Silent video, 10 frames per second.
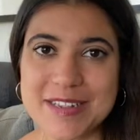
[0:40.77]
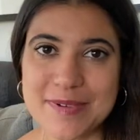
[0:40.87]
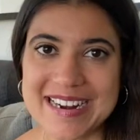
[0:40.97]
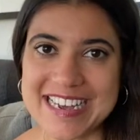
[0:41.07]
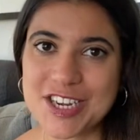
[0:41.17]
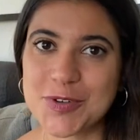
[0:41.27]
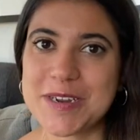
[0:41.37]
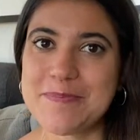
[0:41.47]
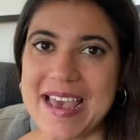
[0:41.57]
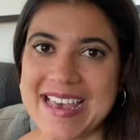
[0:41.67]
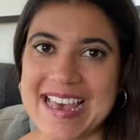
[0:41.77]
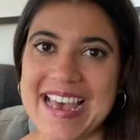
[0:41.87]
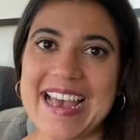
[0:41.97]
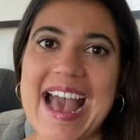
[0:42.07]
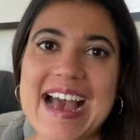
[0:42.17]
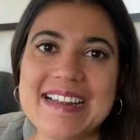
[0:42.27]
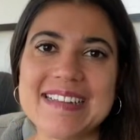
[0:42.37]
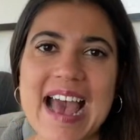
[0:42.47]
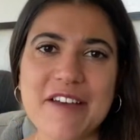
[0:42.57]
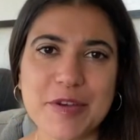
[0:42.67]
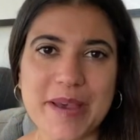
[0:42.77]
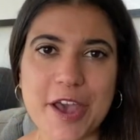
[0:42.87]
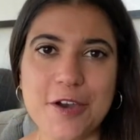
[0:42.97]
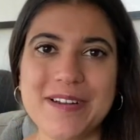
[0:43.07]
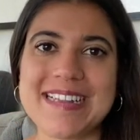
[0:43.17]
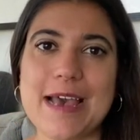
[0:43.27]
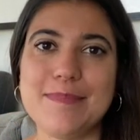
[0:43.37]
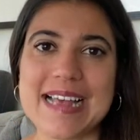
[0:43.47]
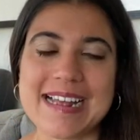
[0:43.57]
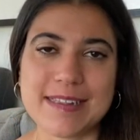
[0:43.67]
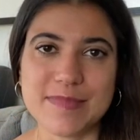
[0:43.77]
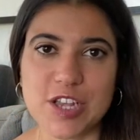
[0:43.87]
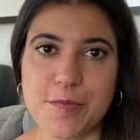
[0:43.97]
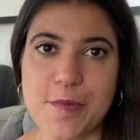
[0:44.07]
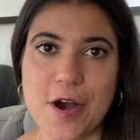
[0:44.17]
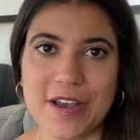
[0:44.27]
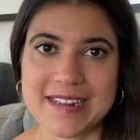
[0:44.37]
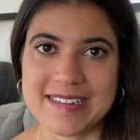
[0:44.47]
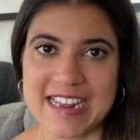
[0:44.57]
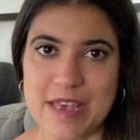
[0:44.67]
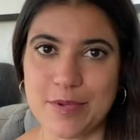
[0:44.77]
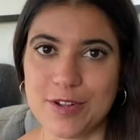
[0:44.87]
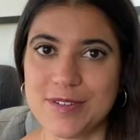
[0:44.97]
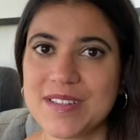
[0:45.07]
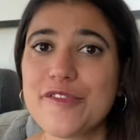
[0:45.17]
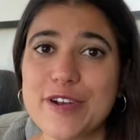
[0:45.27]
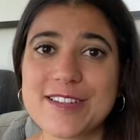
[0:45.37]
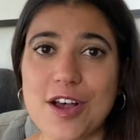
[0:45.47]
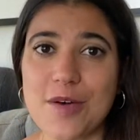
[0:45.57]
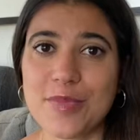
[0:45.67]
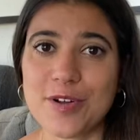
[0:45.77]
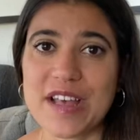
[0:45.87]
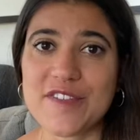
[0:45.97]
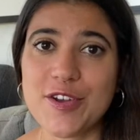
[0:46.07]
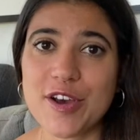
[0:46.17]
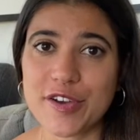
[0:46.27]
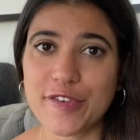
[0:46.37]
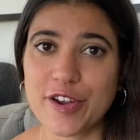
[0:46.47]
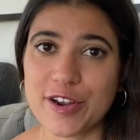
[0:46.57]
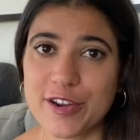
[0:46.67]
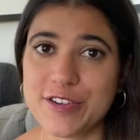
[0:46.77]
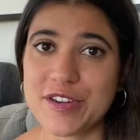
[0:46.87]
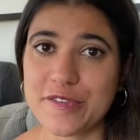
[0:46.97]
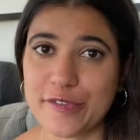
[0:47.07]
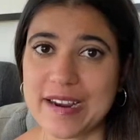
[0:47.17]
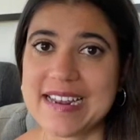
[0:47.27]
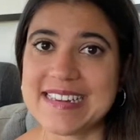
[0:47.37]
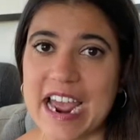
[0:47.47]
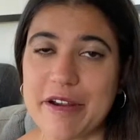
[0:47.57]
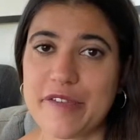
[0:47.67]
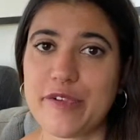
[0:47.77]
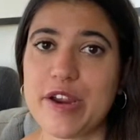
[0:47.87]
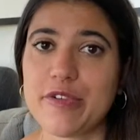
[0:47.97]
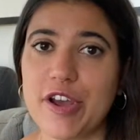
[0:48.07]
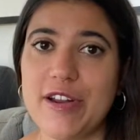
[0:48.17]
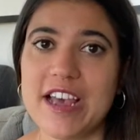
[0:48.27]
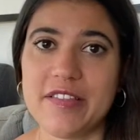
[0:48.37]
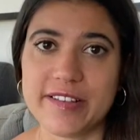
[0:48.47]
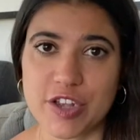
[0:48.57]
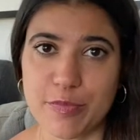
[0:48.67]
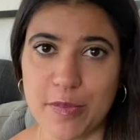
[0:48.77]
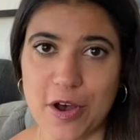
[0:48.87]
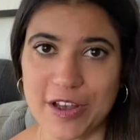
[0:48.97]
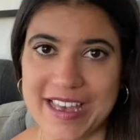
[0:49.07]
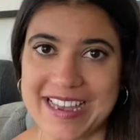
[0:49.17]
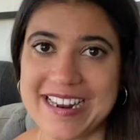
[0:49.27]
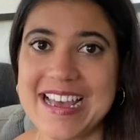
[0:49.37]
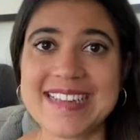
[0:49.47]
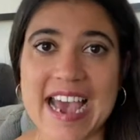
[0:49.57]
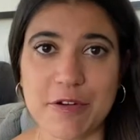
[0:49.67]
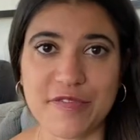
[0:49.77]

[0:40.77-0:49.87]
really enjoyed baking and having my own attempt at some supermarket staples. For example, if you look for a gluten-free, dairy-free granola in the supermarket 10 or